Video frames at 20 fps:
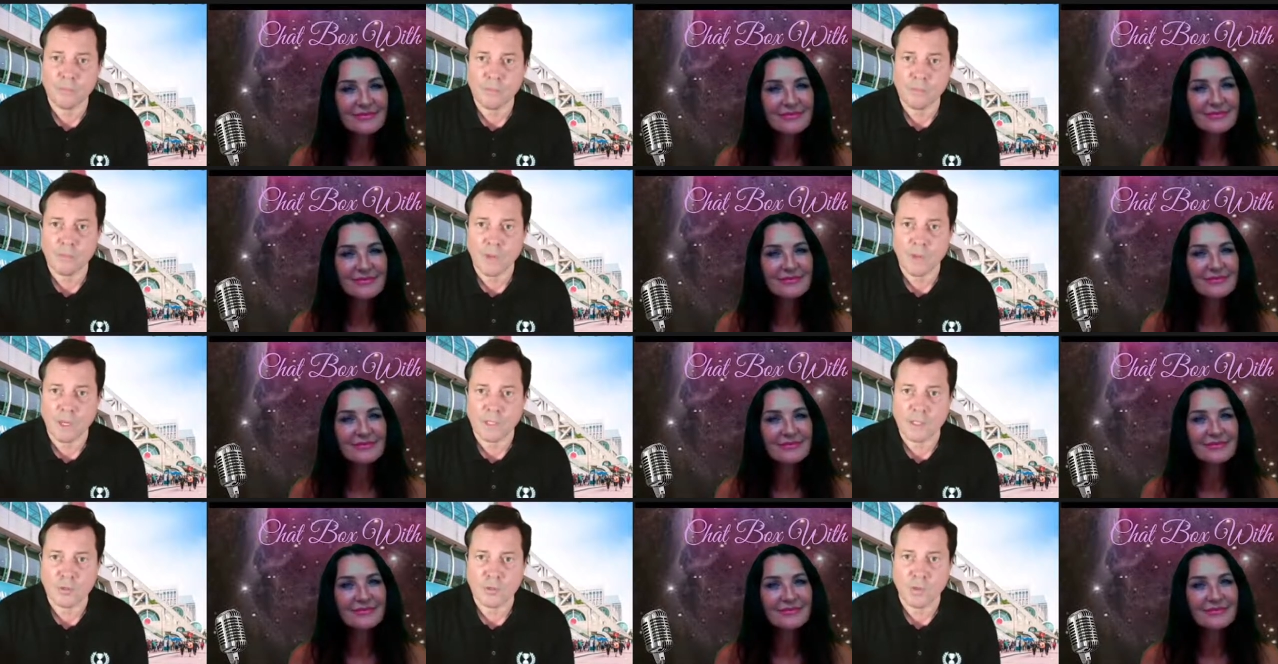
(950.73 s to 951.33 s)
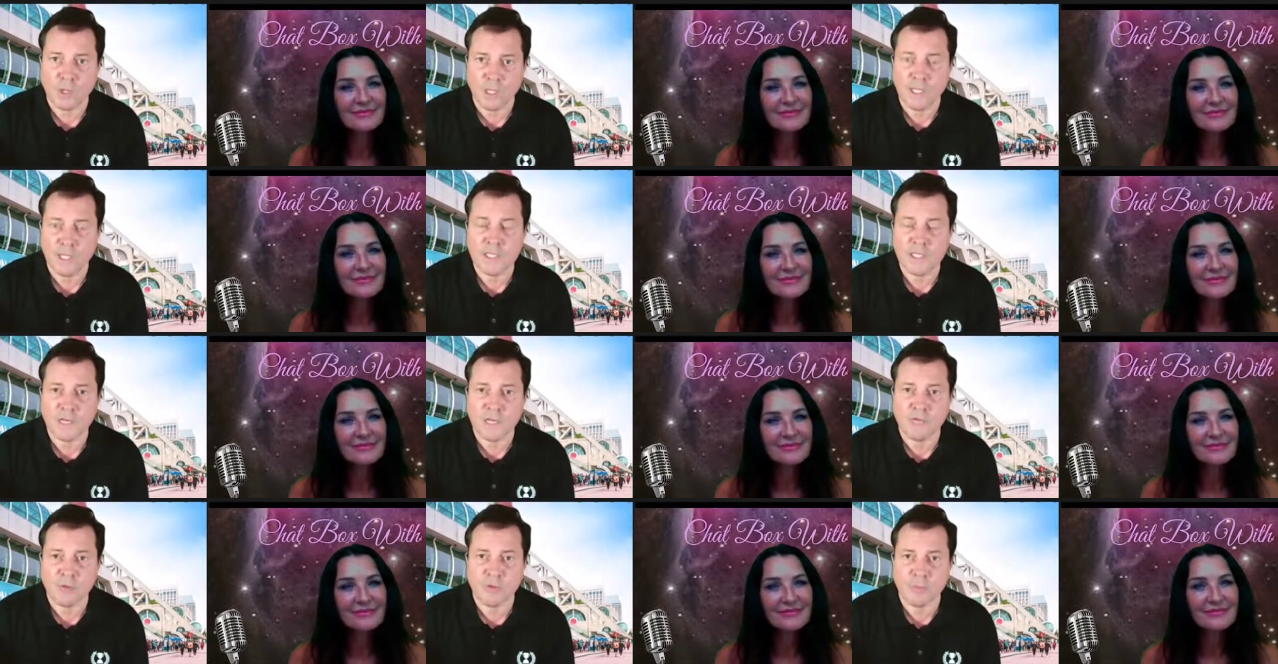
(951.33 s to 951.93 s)
Speaker 1: it's real
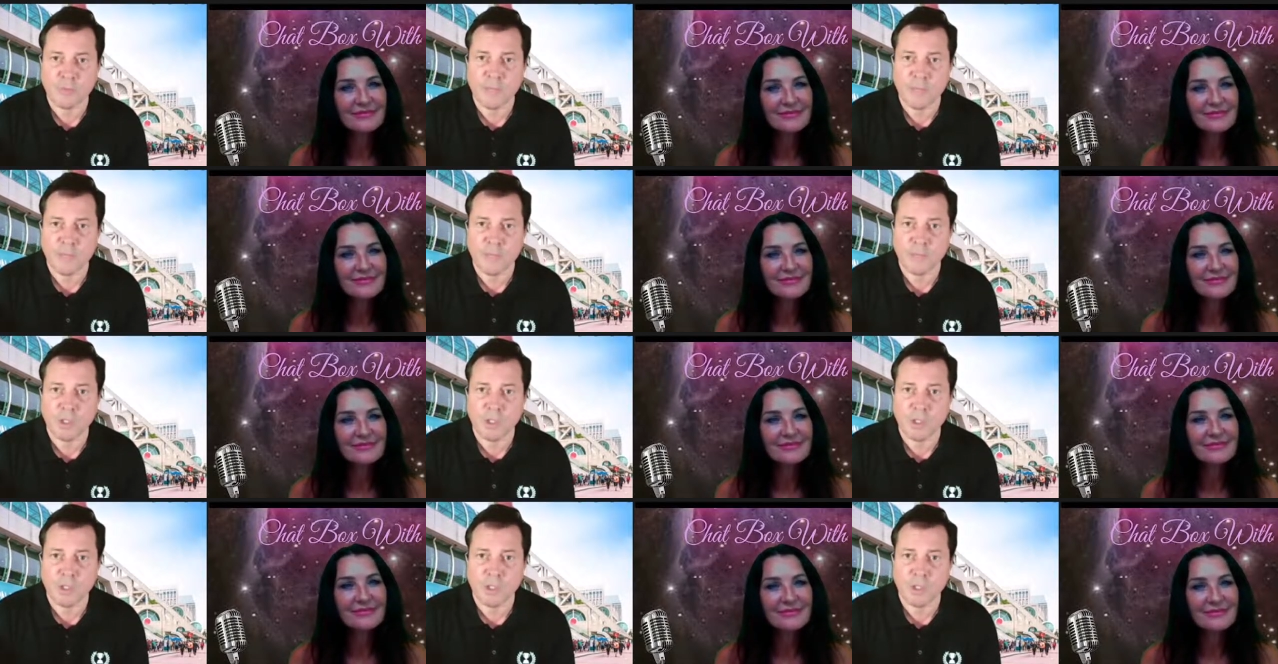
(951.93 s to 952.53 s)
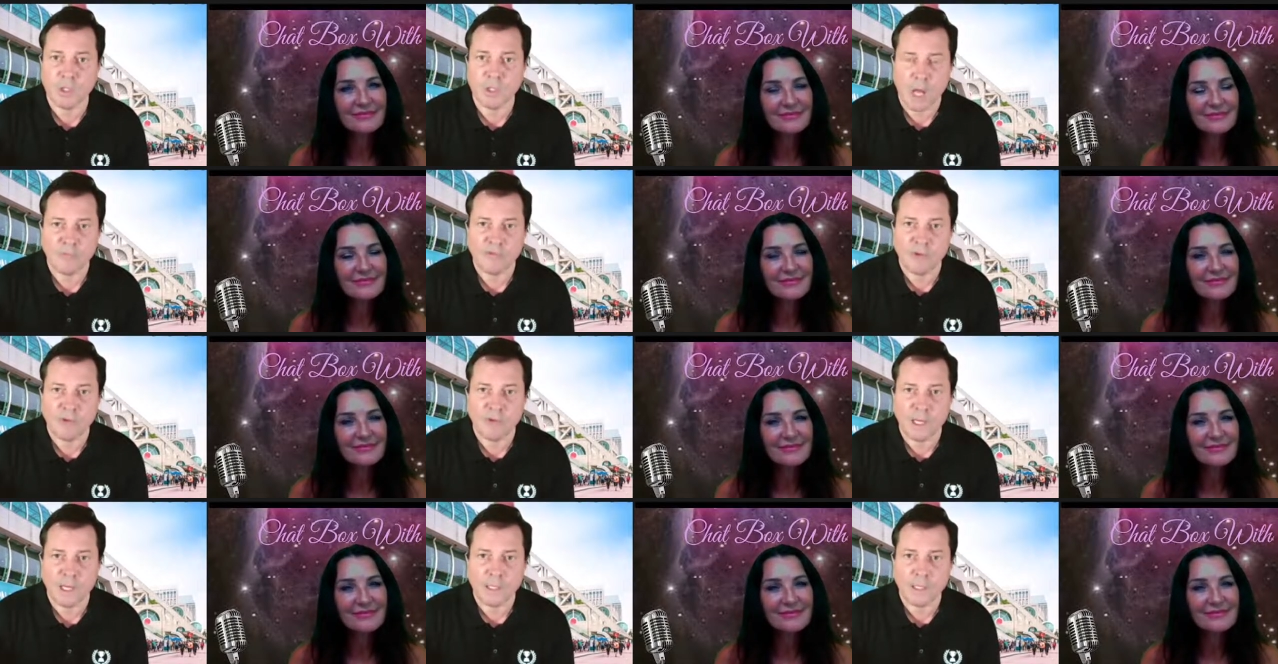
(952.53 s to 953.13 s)
easy for people to look up,
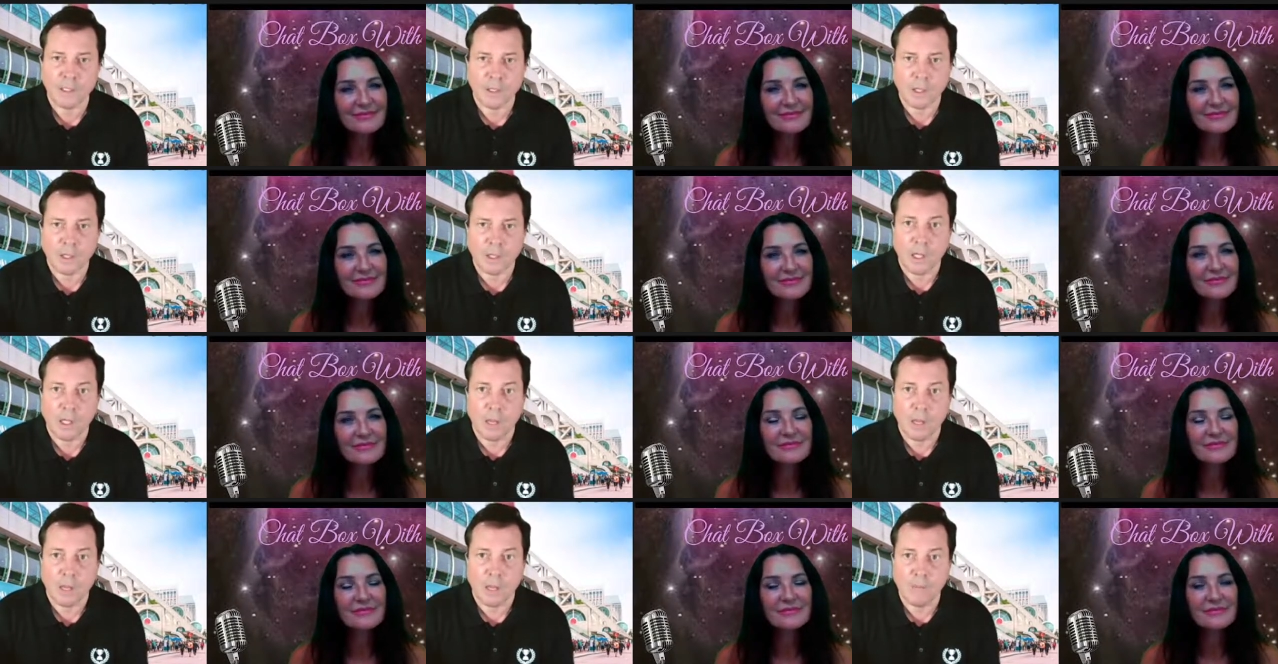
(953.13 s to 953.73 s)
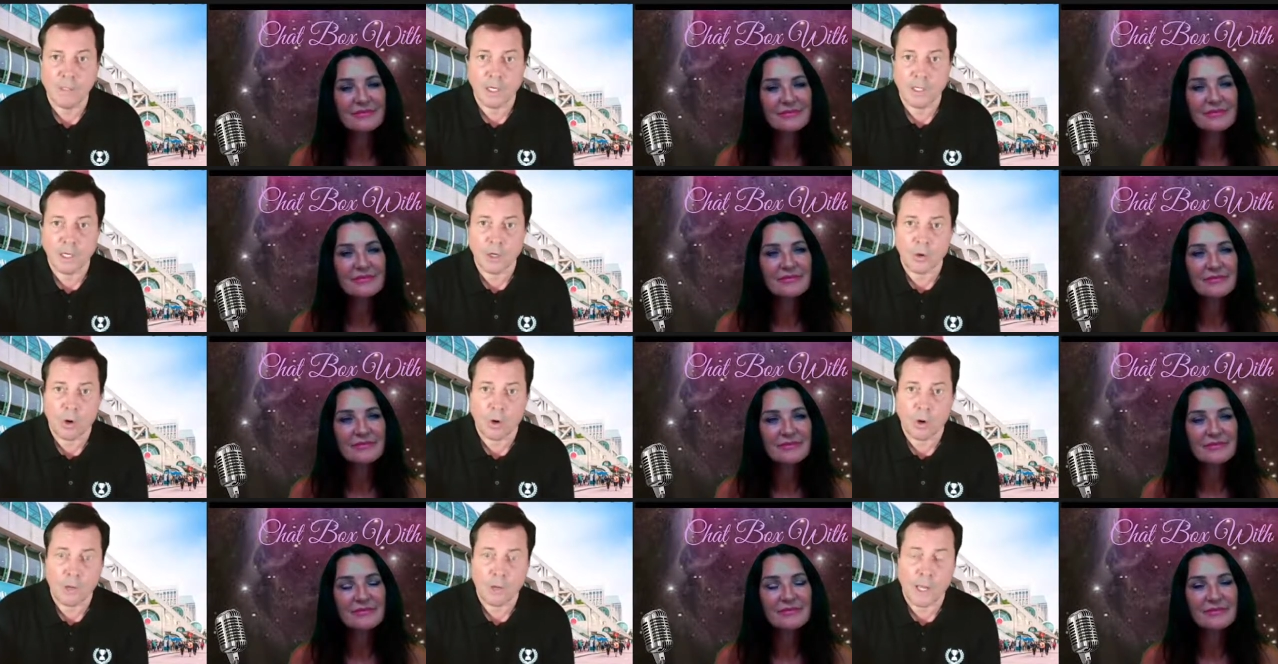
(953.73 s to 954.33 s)
find a club in their
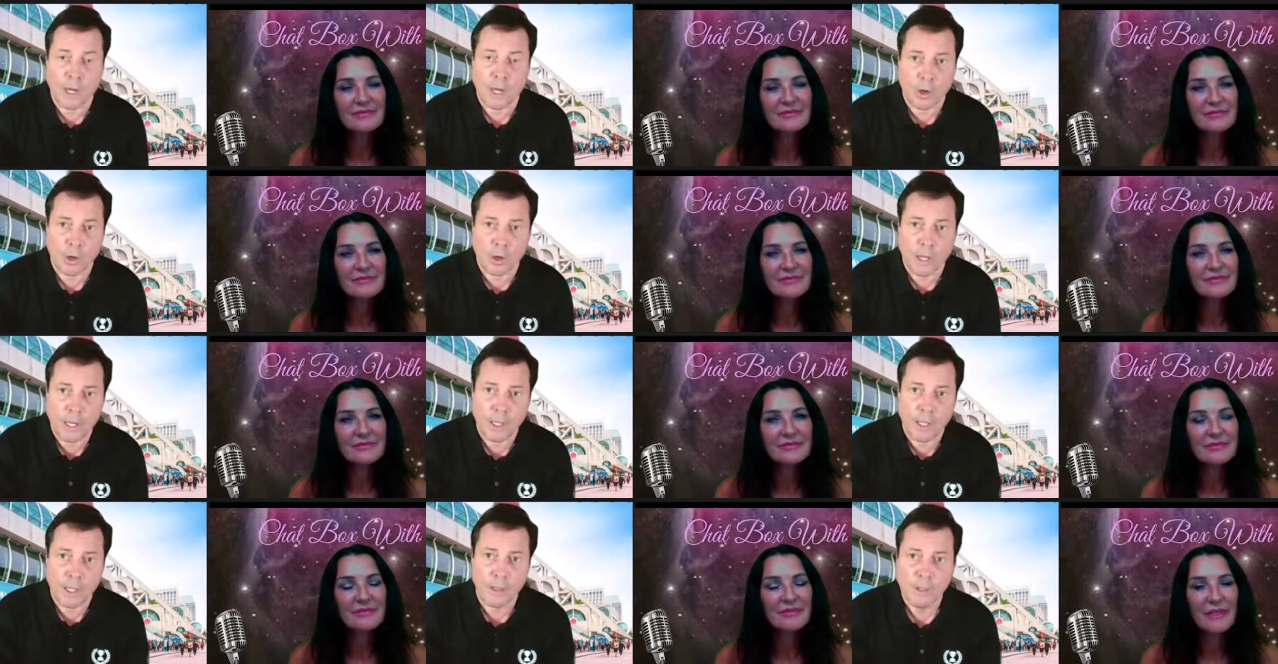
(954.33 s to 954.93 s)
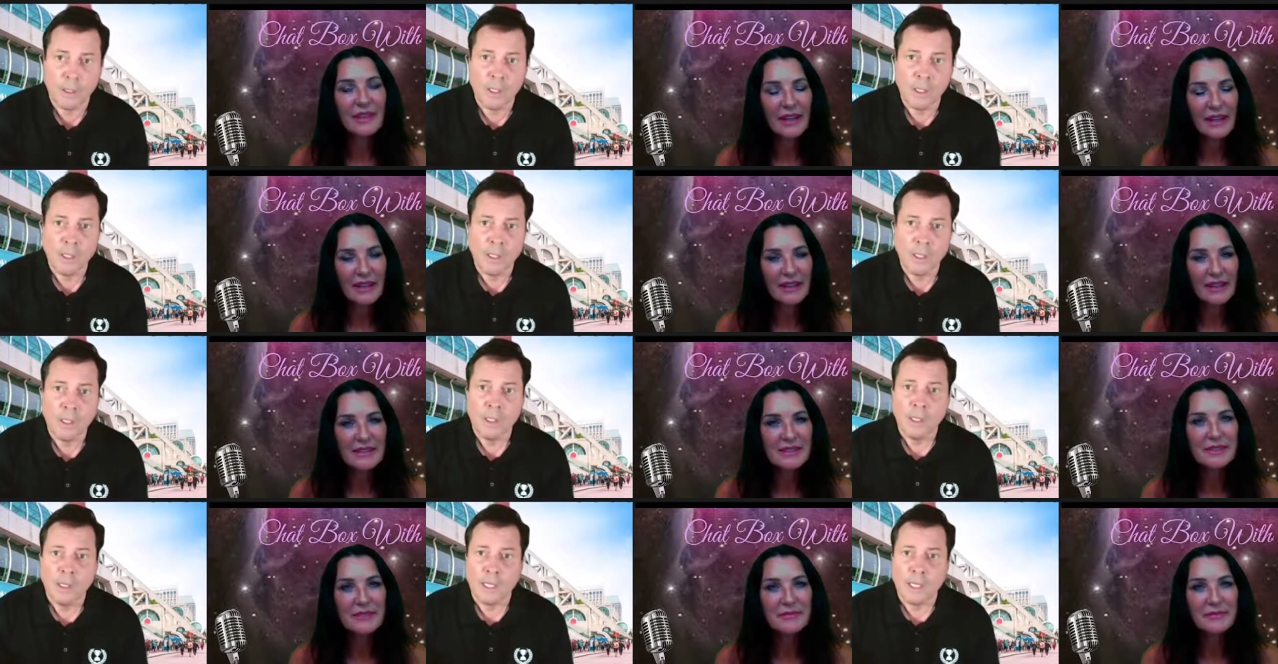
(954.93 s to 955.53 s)
own area.
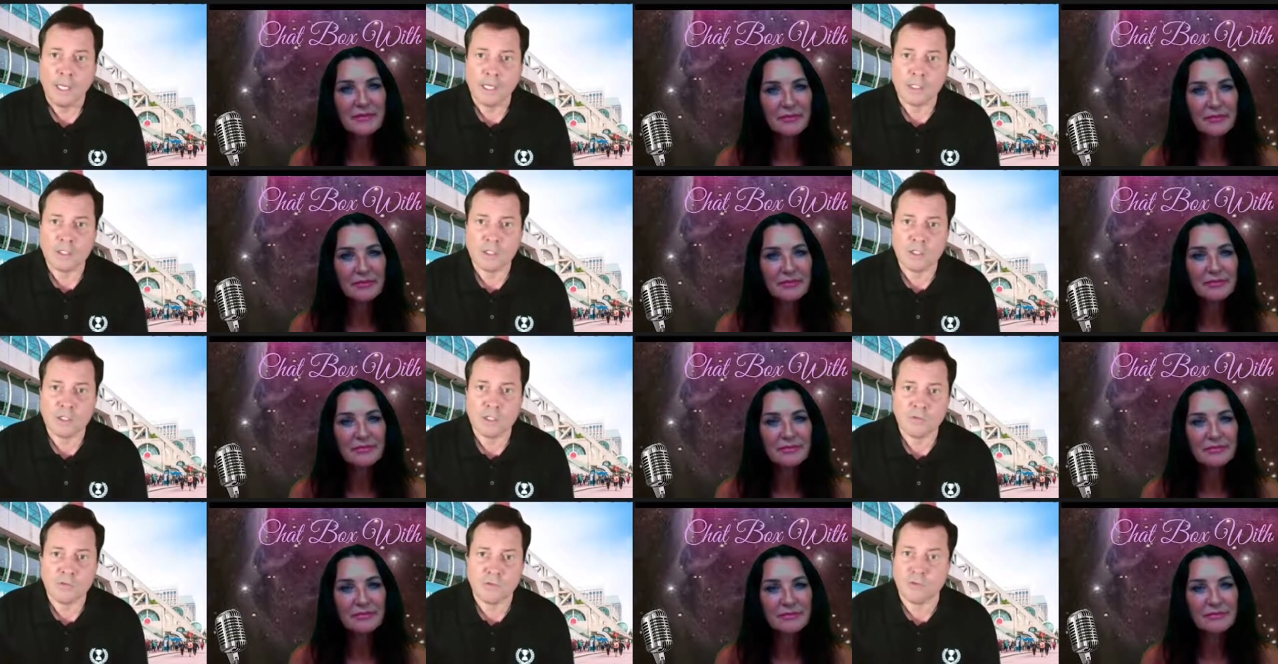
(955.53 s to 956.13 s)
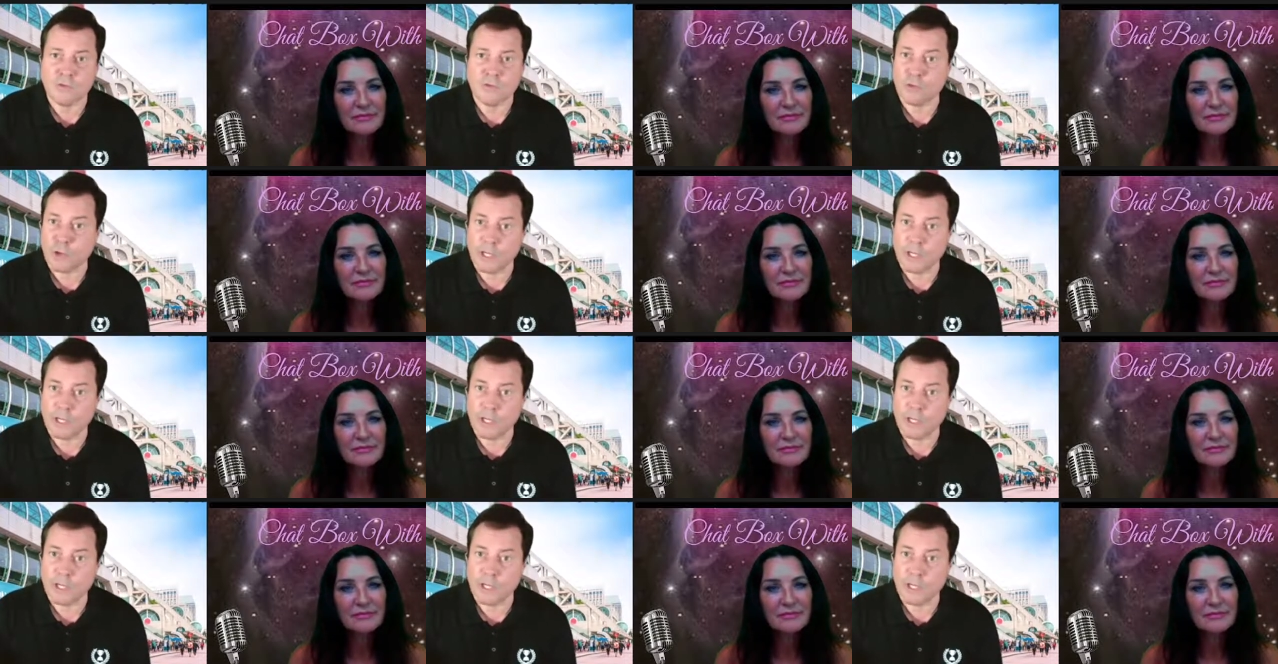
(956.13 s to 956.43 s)
Yes. It's free to